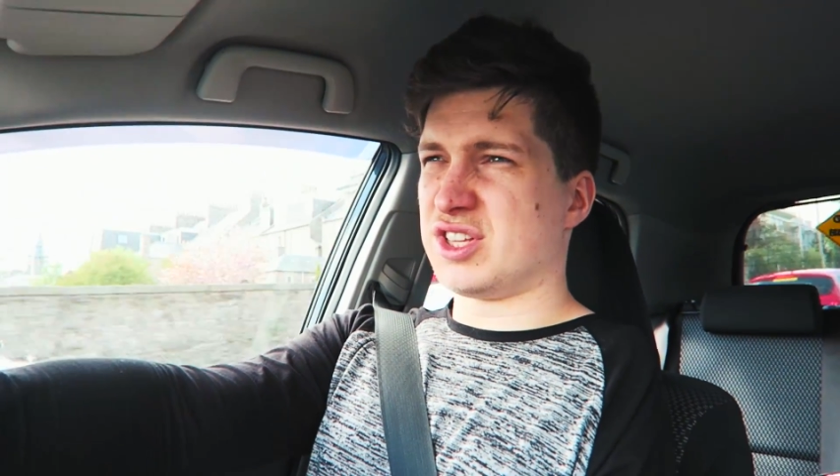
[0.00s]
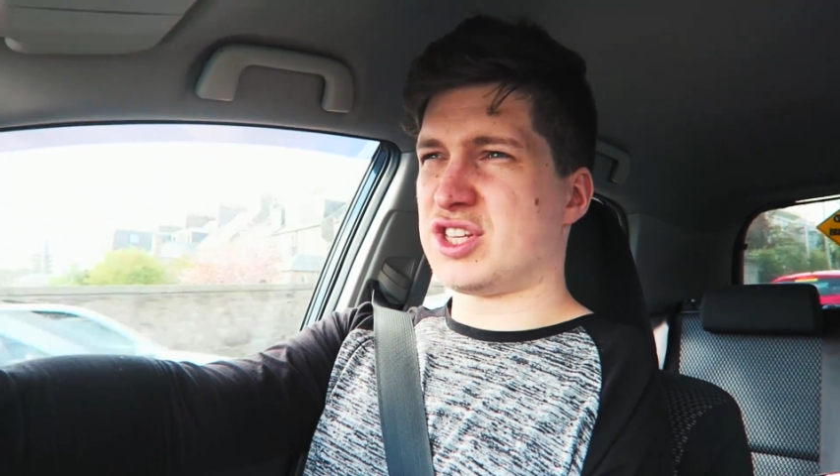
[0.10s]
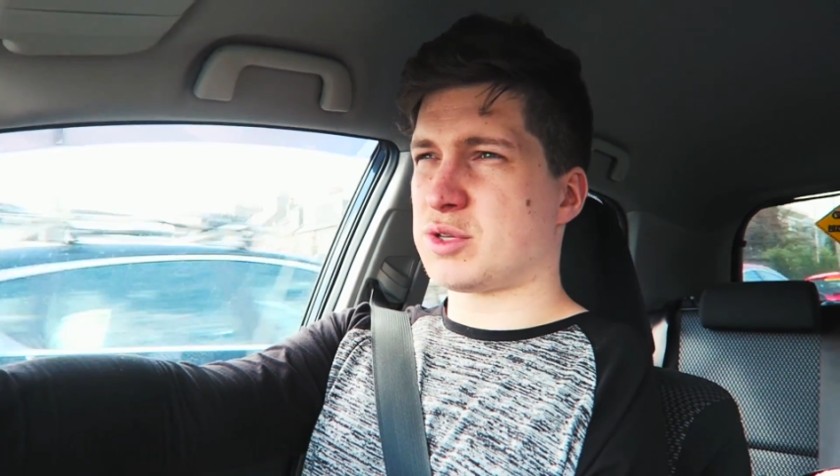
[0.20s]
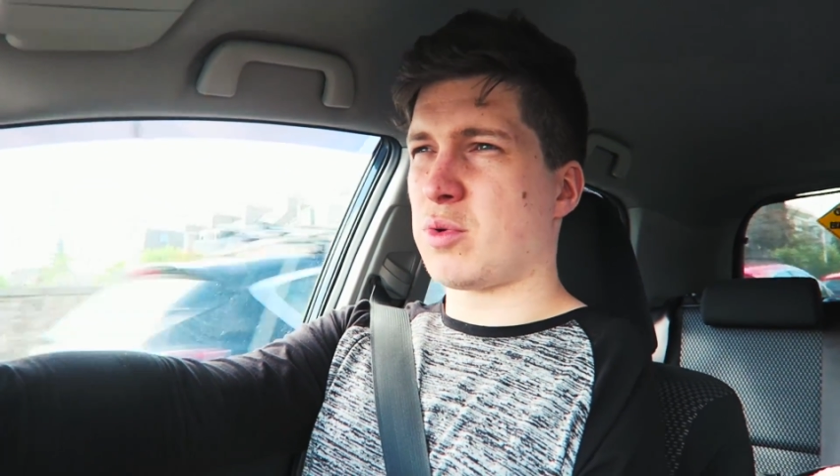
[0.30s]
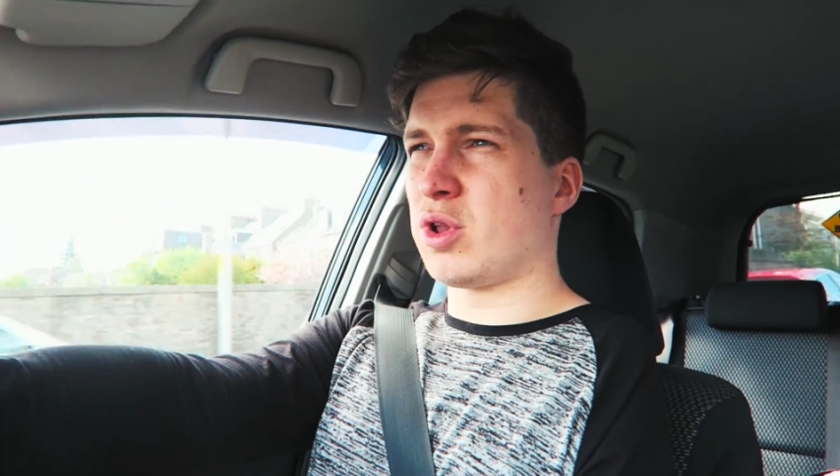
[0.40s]
really
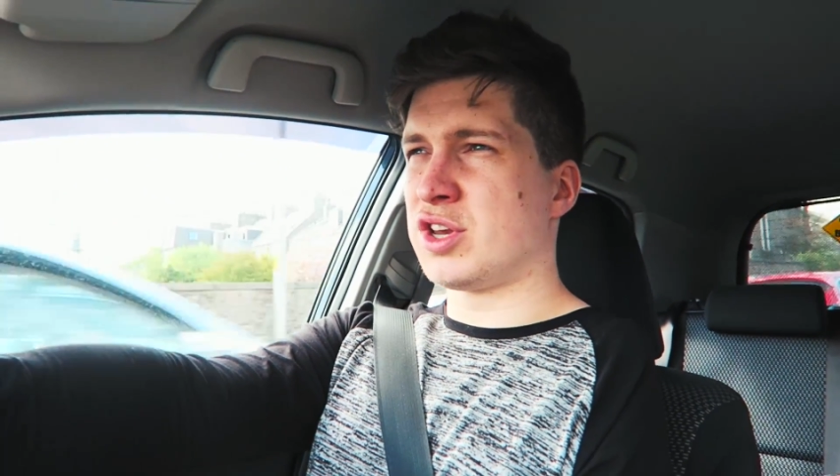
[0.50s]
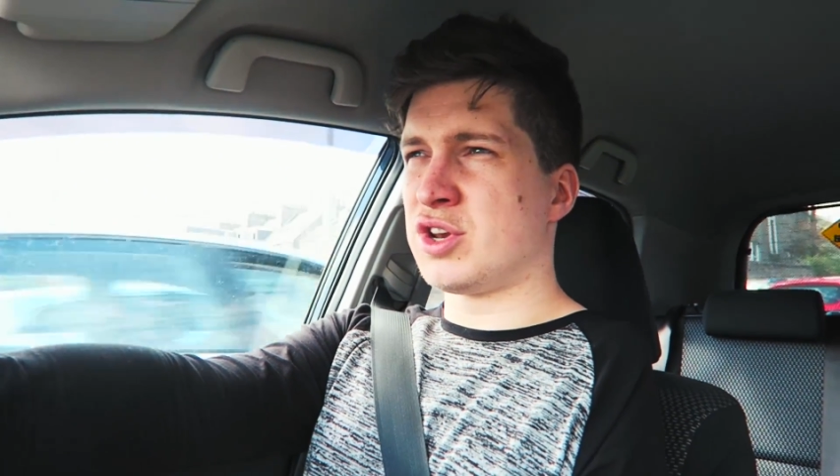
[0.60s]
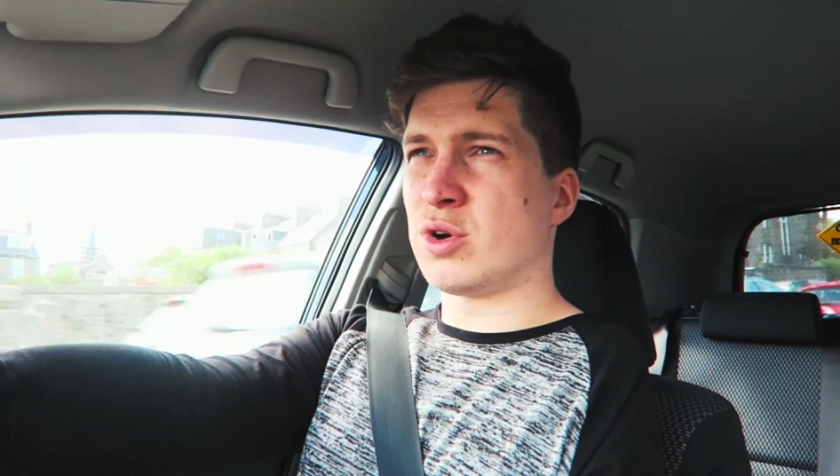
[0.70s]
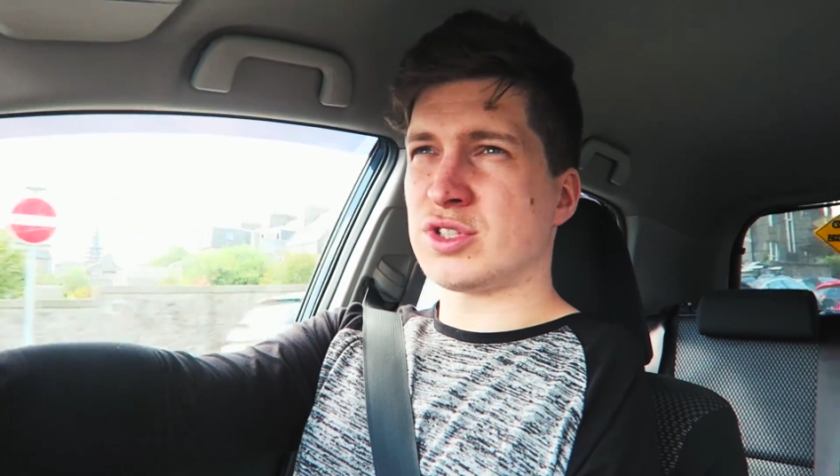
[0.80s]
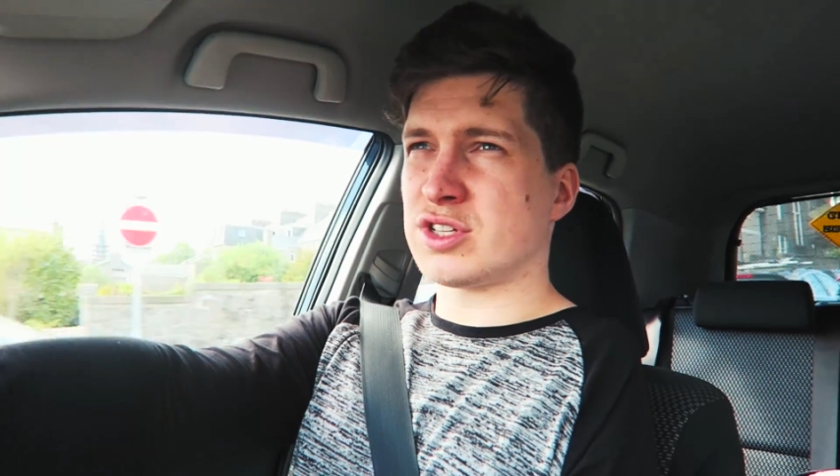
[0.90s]

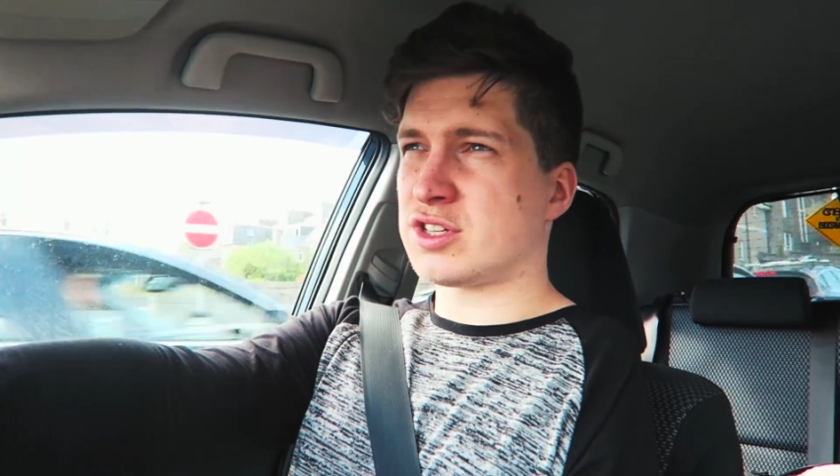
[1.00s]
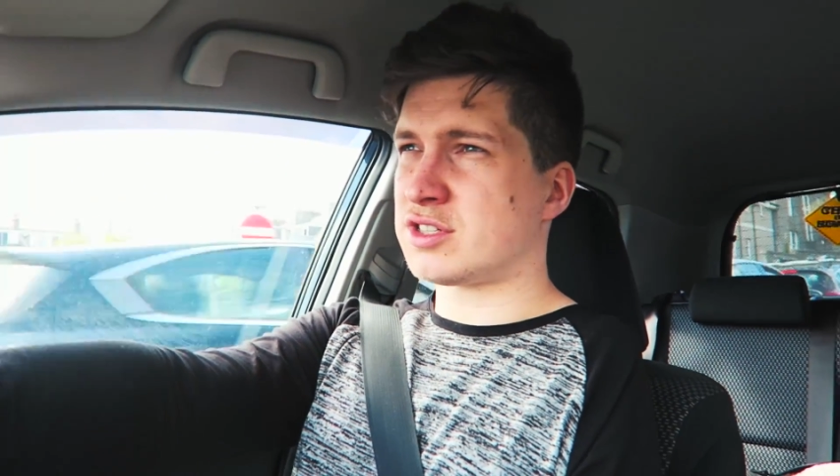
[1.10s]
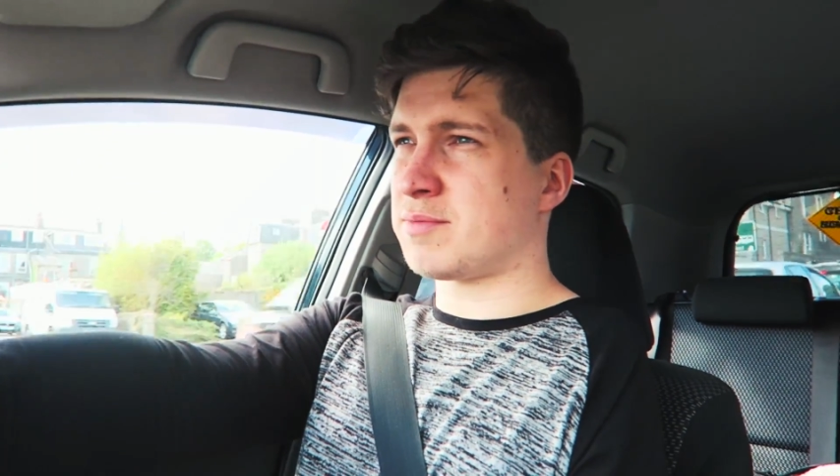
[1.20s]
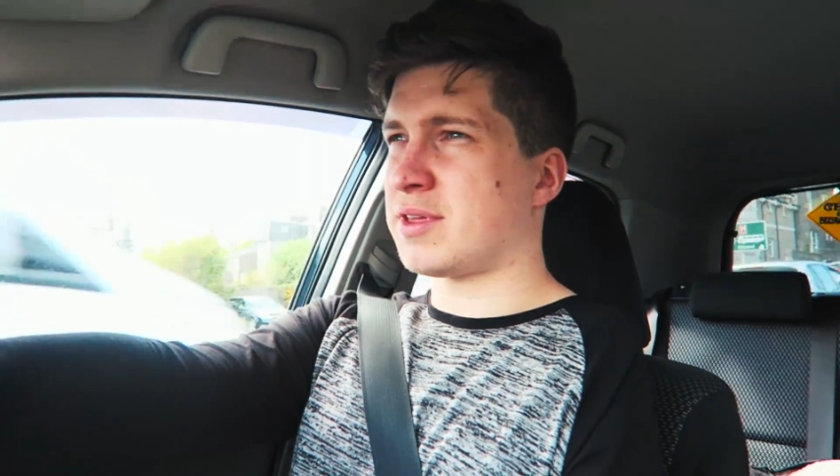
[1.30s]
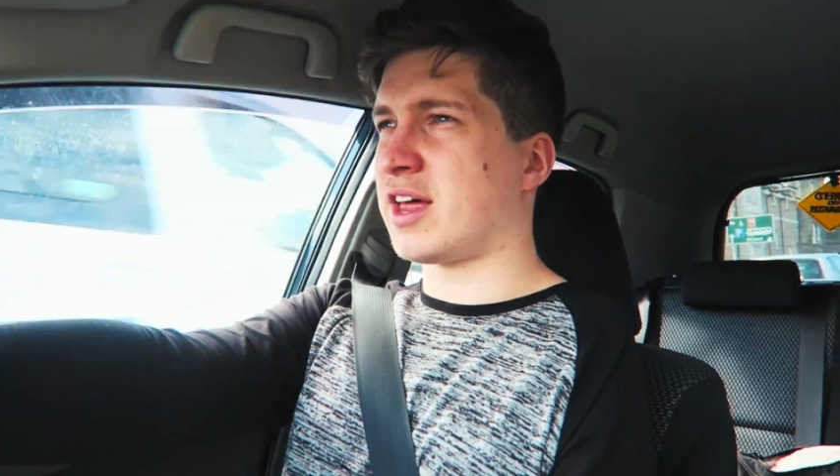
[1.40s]
swollen noses or
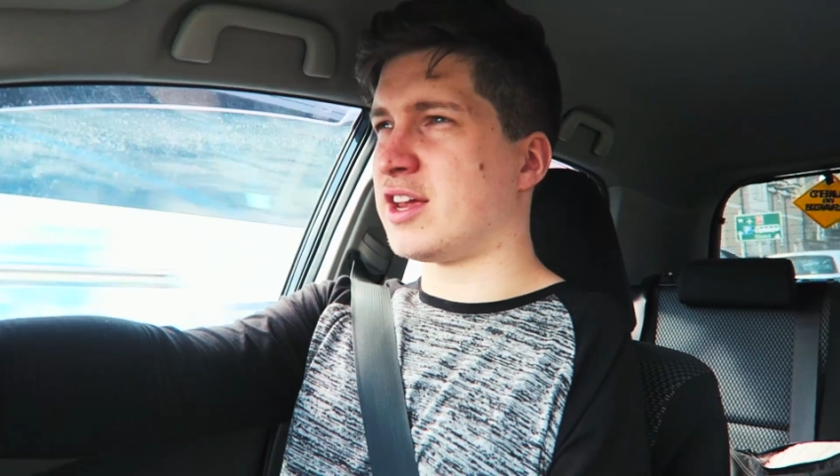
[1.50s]
something.